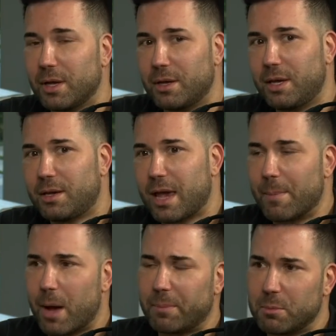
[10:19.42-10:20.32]
He
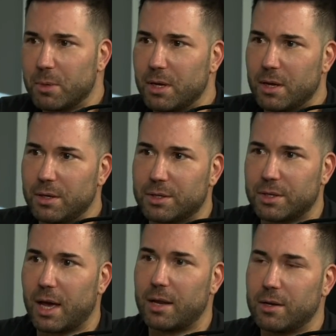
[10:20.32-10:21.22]
came up to me and he
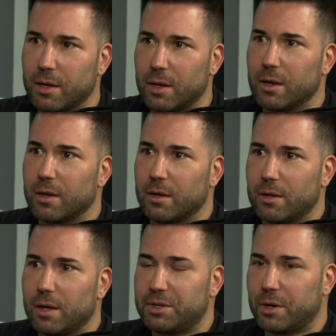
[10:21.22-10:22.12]
said,
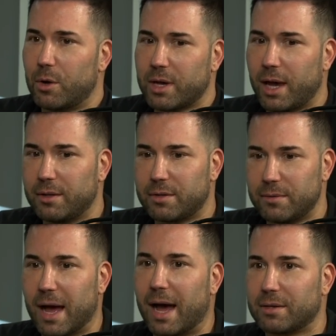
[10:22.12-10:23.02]
"Is it okay to
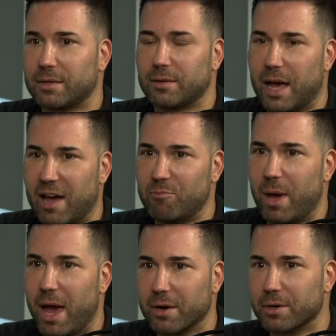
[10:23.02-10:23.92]
not have
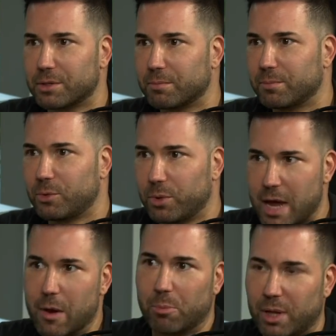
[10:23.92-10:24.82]
bangers?" To which
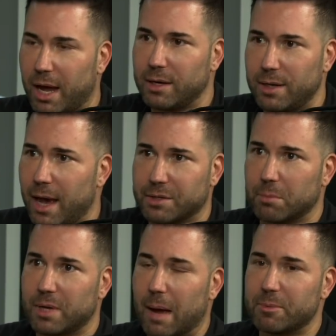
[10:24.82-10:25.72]
I replied, "Yeah,
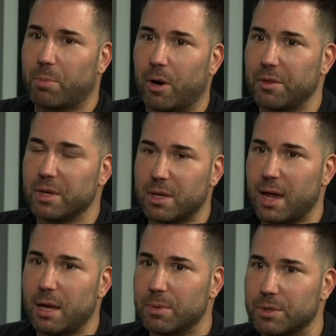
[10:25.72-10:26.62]
sometimes part of the
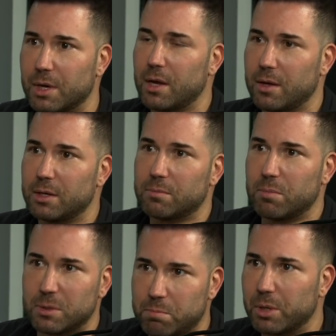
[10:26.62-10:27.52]
game
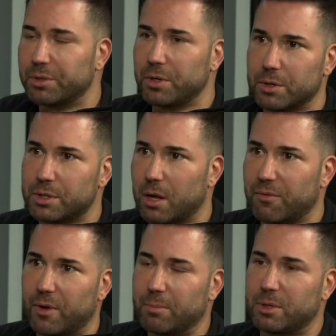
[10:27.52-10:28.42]
is building
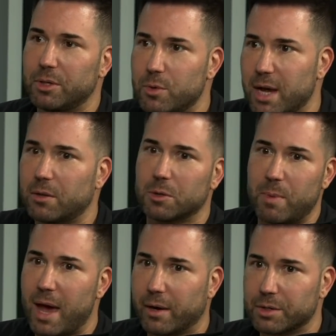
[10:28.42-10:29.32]
yourself up till you get to those
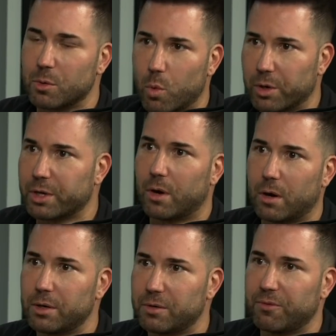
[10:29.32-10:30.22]
bangers and working
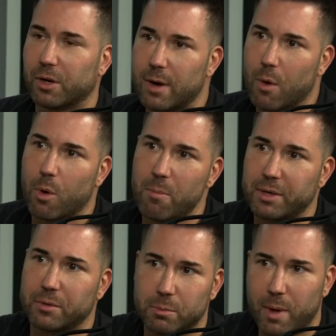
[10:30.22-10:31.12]
hard to figure out what
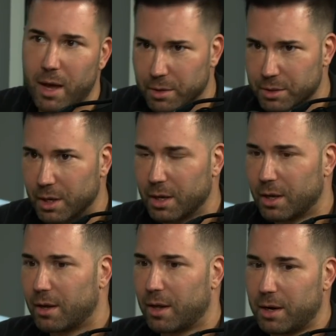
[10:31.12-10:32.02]
makes those bangers."
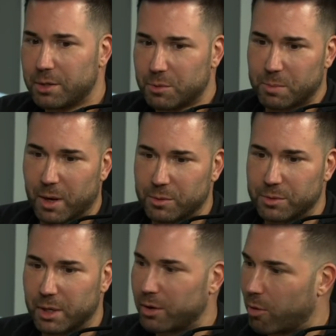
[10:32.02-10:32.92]
And his response
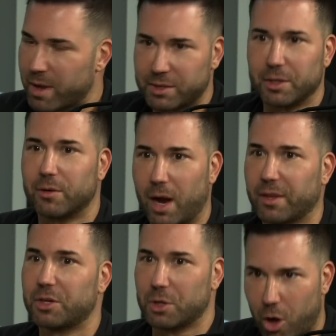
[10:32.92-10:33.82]
was like, "Nope, that's incorrect.
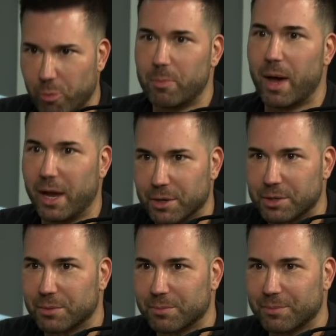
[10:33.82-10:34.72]
They should all be bangers."